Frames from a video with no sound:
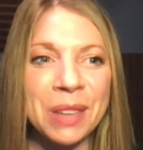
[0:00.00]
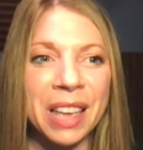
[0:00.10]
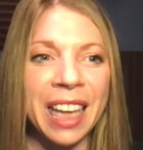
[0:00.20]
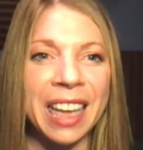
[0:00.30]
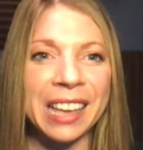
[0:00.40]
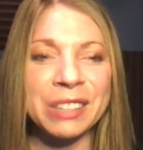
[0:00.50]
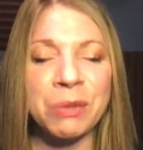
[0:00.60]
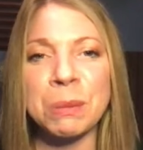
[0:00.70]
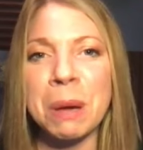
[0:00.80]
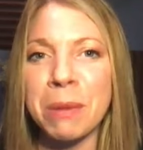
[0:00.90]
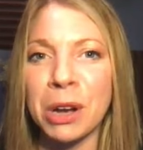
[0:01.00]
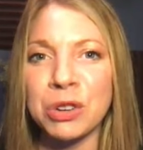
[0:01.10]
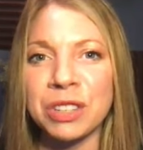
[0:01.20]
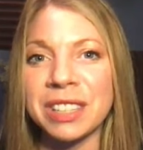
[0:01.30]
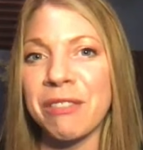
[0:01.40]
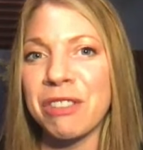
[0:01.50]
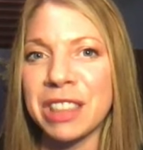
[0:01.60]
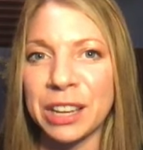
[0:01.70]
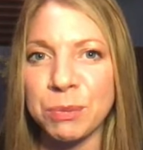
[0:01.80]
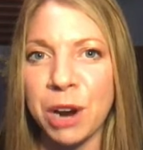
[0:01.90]
And one of my mantras is
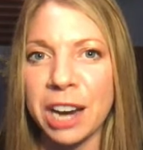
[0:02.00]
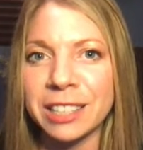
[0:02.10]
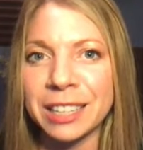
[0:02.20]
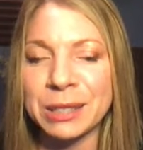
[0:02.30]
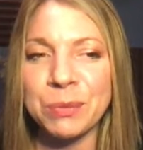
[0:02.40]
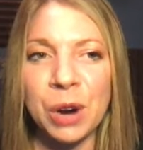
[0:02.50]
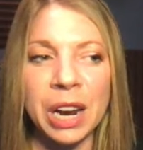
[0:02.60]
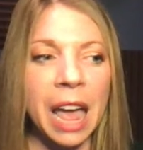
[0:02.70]
everything is practice, right?